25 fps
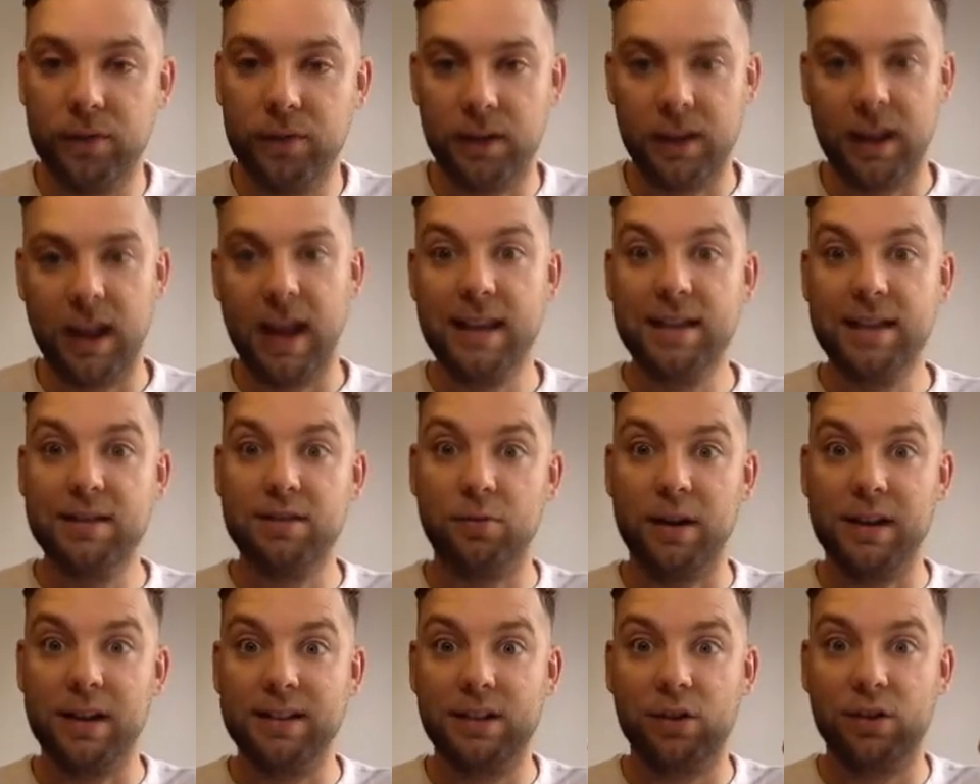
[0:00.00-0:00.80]
okay?
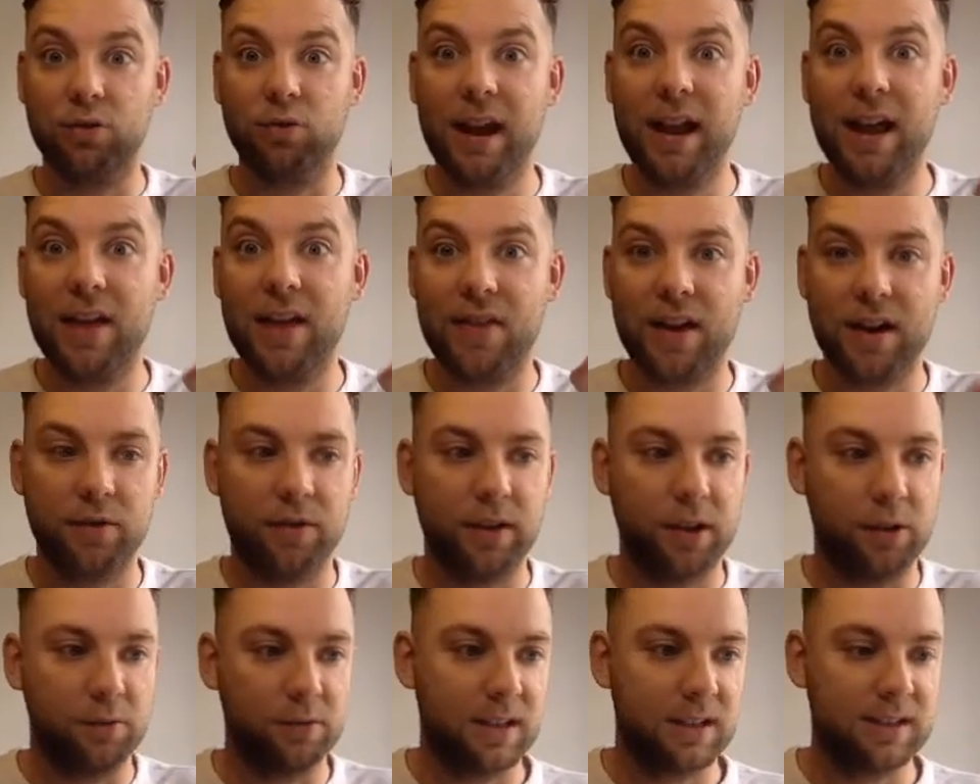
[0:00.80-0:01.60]
So it's greater than or
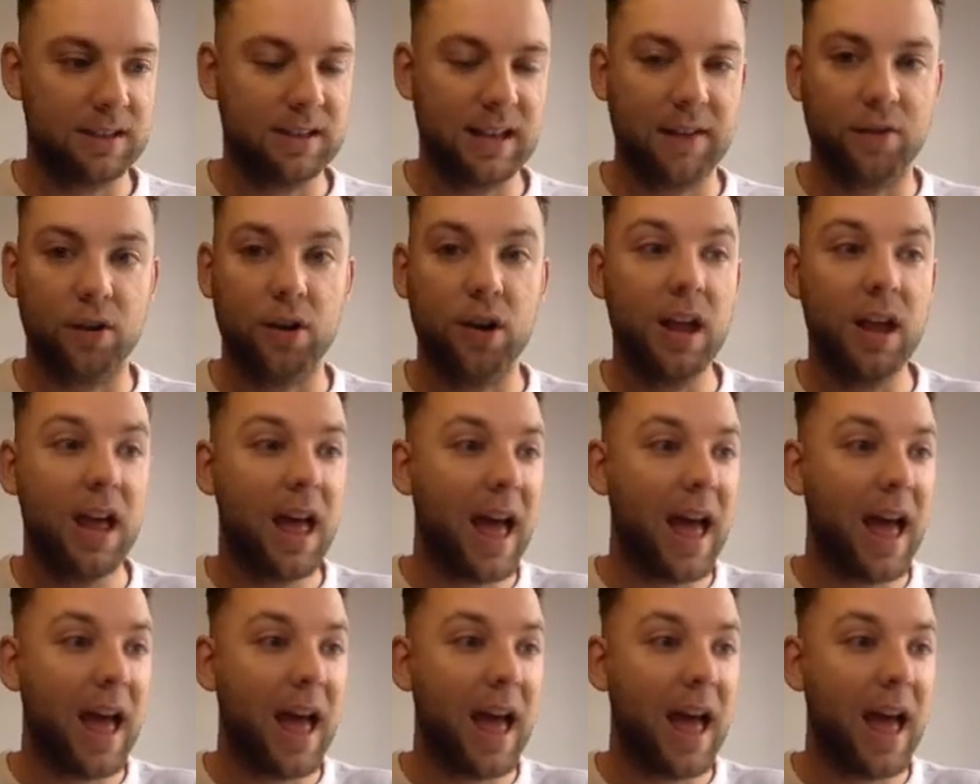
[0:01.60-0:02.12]
equal to 7.